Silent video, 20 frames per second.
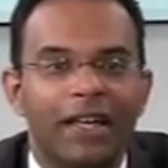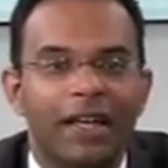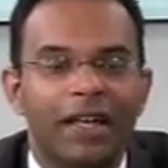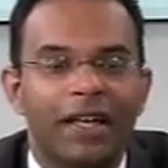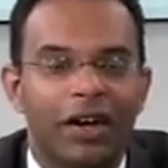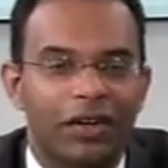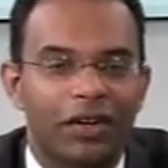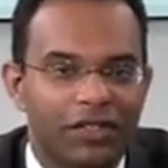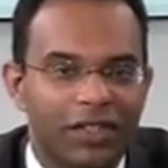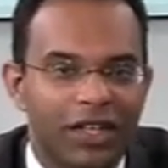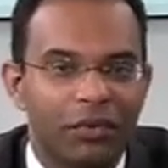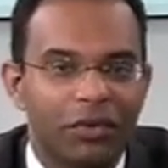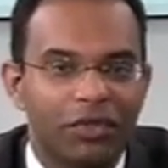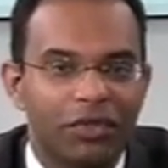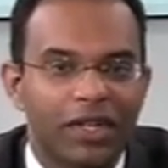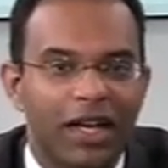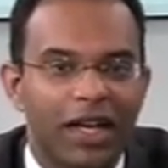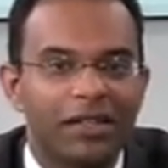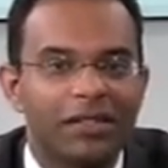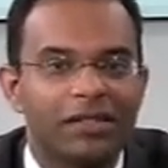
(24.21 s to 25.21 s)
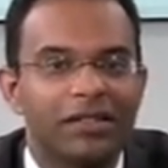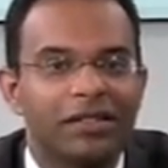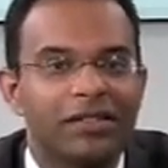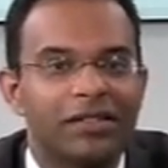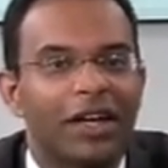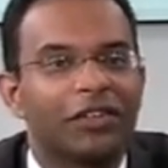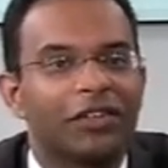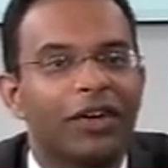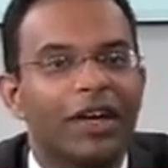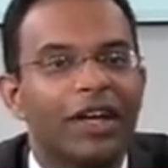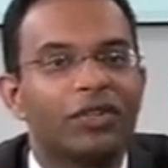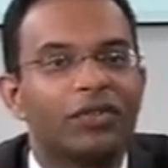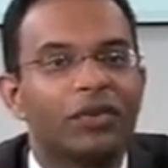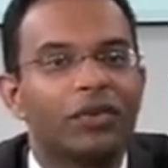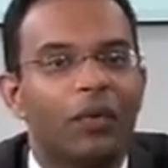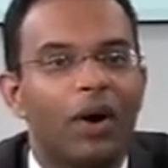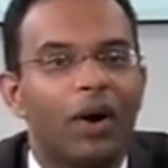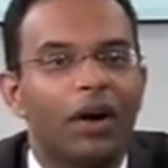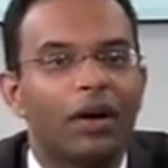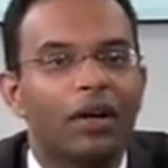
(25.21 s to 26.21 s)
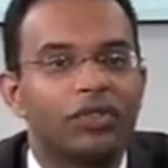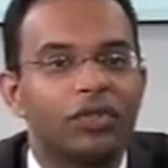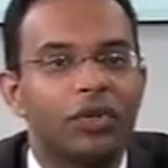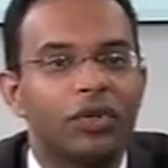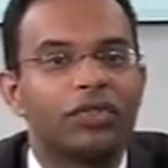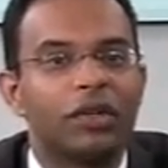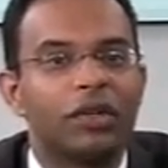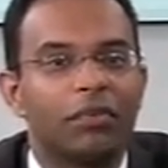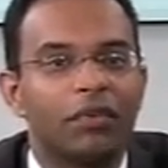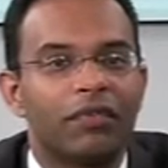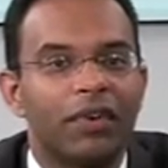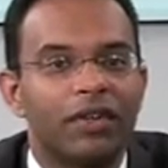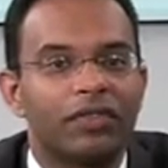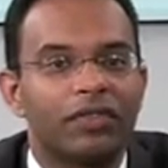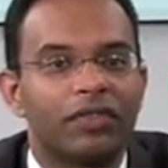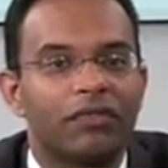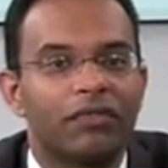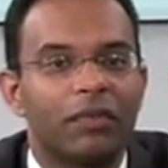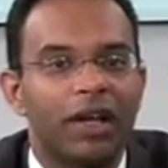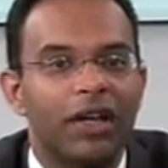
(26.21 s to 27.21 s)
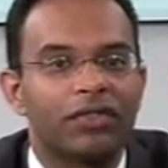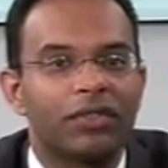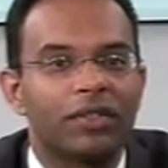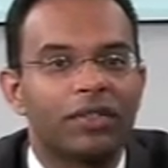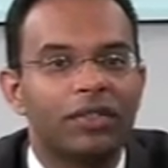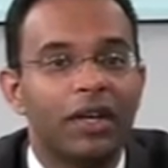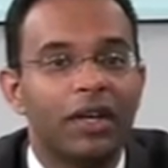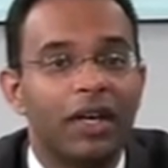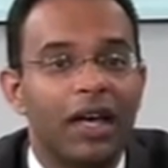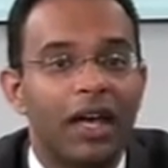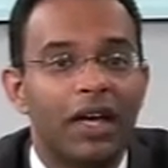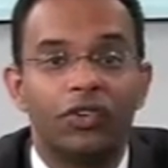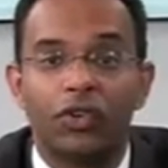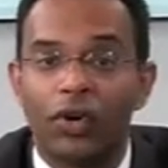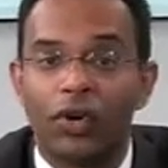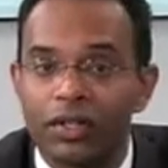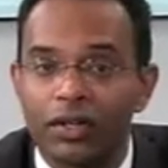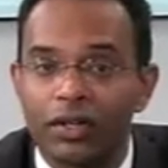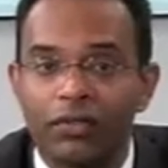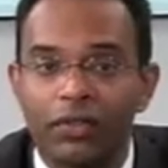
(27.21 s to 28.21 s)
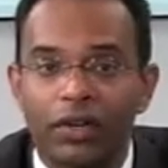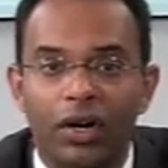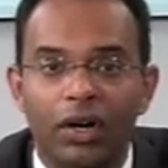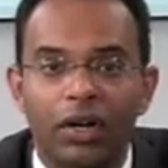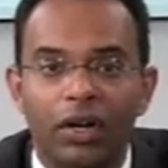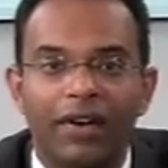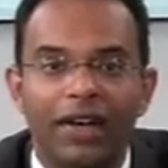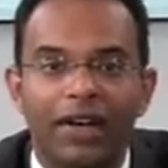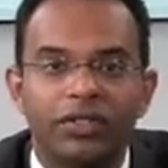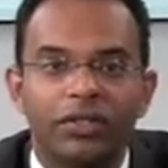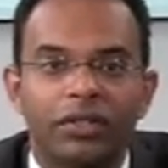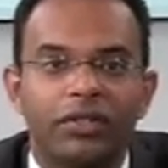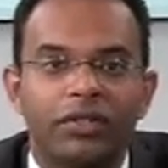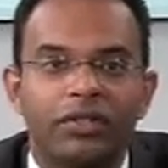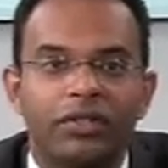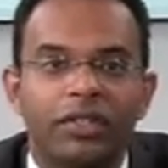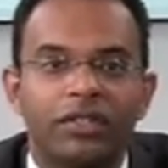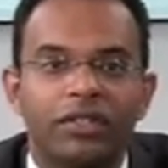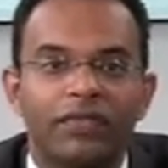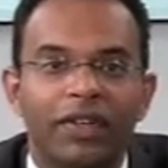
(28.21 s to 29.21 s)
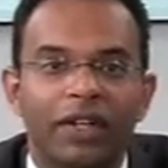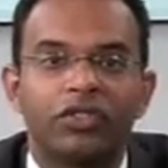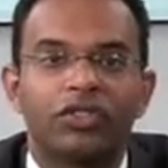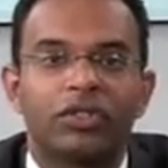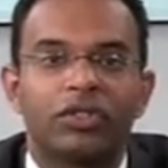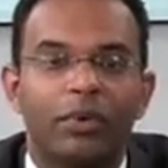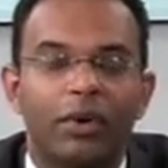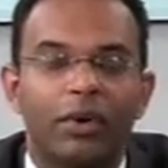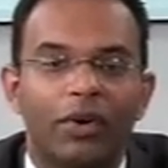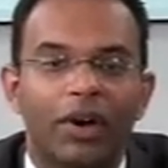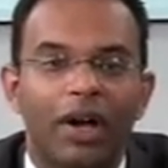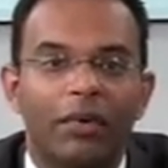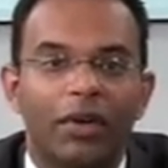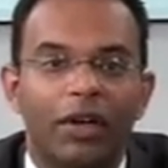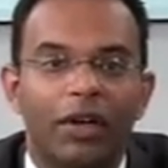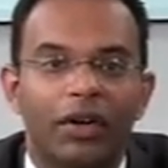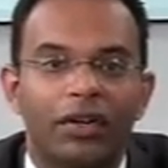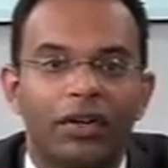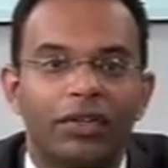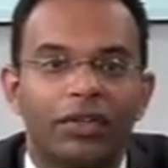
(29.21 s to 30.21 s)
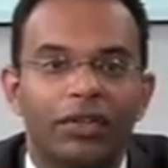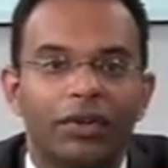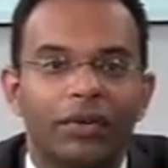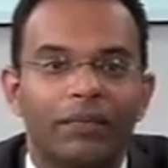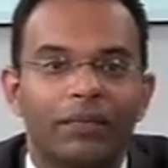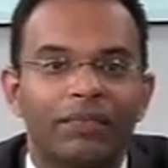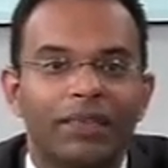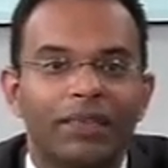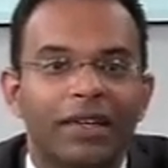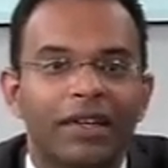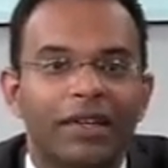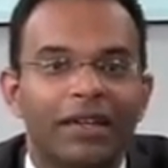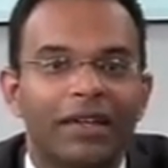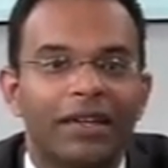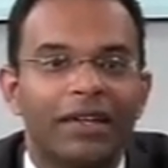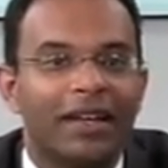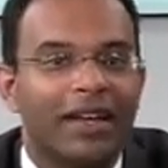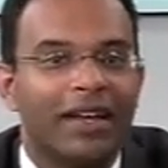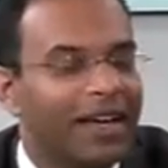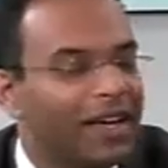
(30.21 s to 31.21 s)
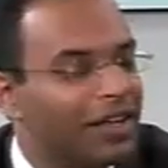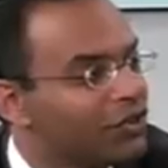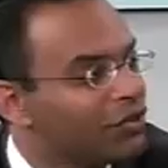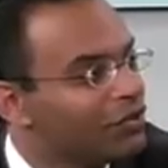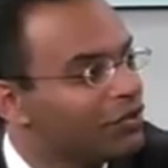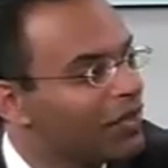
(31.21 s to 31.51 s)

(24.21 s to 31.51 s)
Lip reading: and our distinguished guest is Dr. Andrew Wang, Associate Professor of Medicine and Director of the Cardiovascular Disease Fellowship Program here at Duke. Andrew,